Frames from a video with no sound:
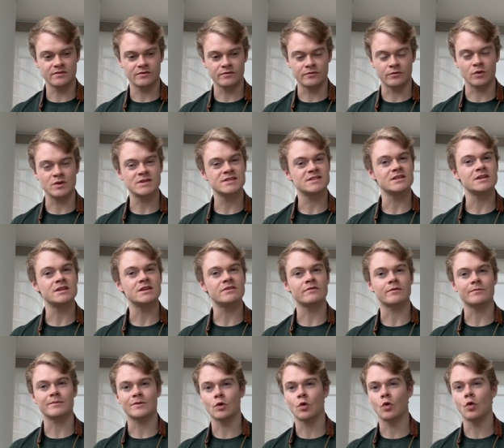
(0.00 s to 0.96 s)
voice leading
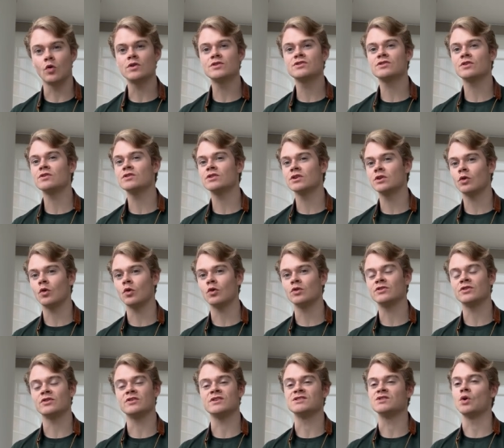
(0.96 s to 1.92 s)
from chord tone to chord
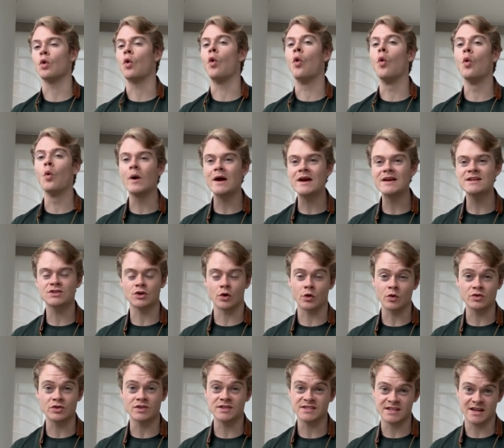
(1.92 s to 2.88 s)
tone is always going
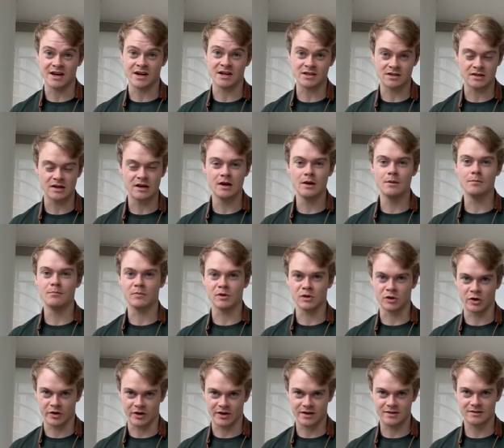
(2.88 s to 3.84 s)
to sound
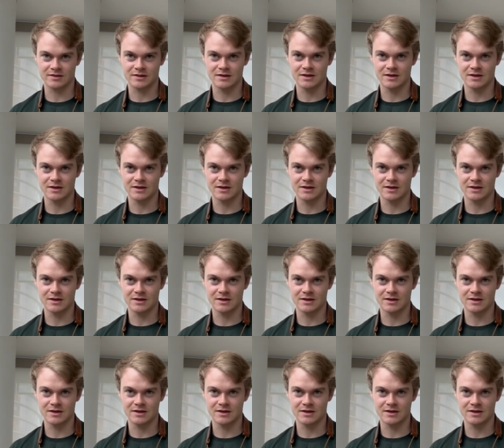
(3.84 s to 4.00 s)
melodic.